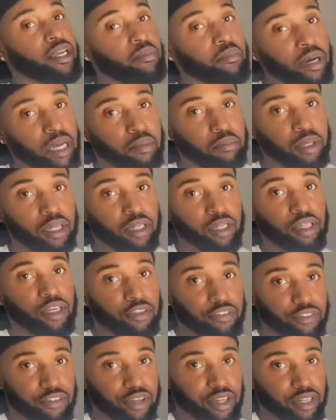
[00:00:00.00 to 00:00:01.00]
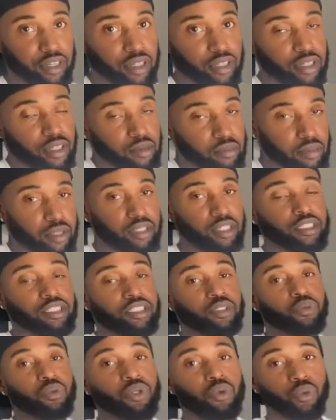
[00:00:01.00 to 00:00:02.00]
might be different, but this
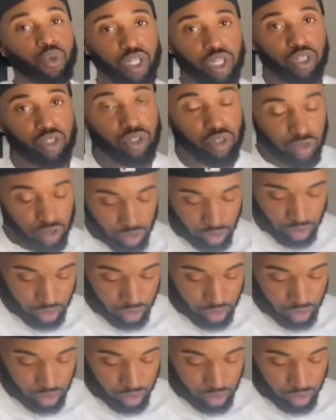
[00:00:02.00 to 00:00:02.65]
is what we do.